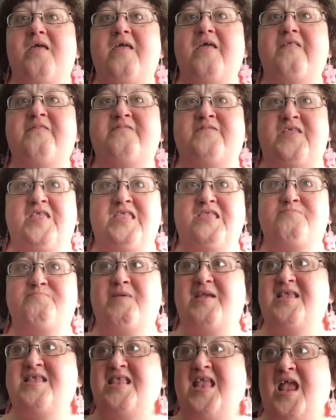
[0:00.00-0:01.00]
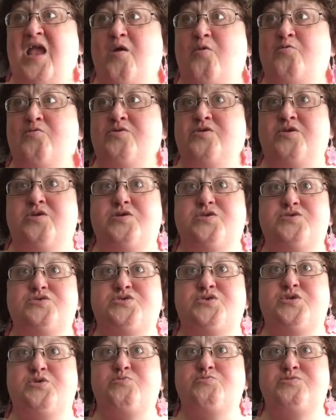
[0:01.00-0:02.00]
This may sound
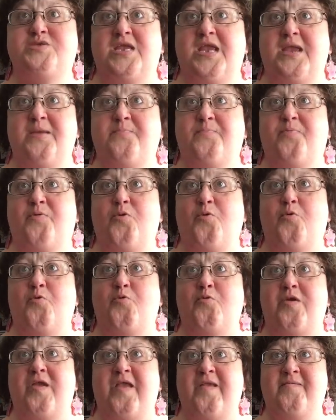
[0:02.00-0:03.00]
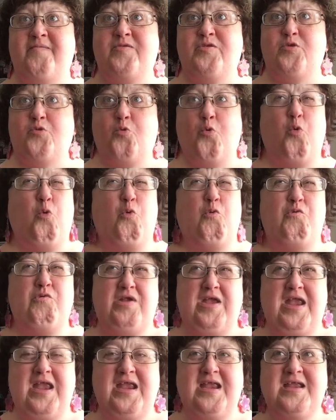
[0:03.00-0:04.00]
too deep or even
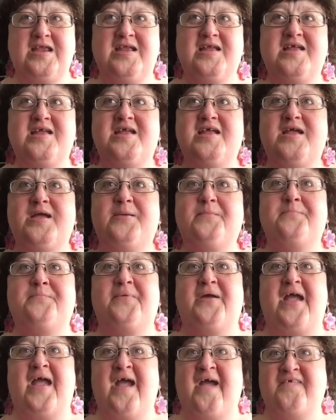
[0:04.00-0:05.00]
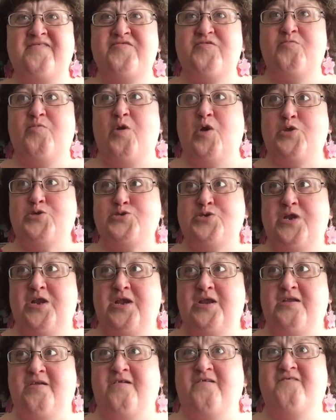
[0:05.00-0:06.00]
corny, but after
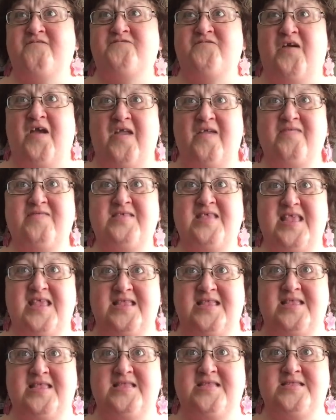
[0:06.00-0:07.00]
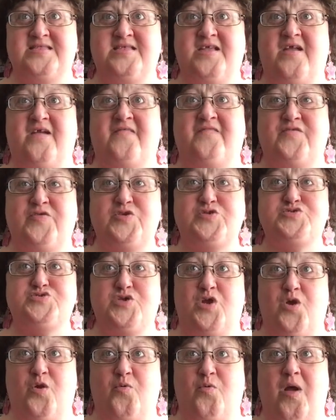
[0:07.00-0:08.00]
watching 5 seasons of this
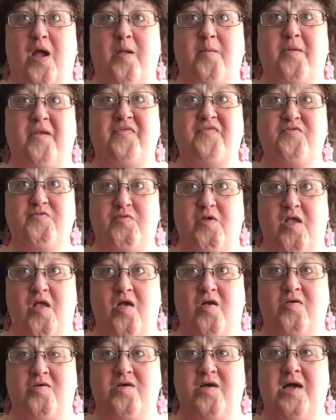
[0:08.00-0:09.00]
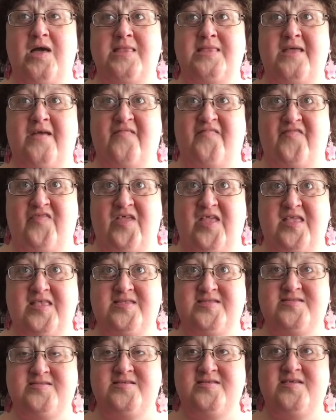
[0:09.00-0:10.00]
show, Highway Through Hell, on
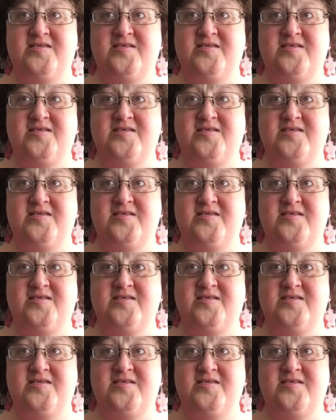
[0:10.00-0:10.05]
Netflix,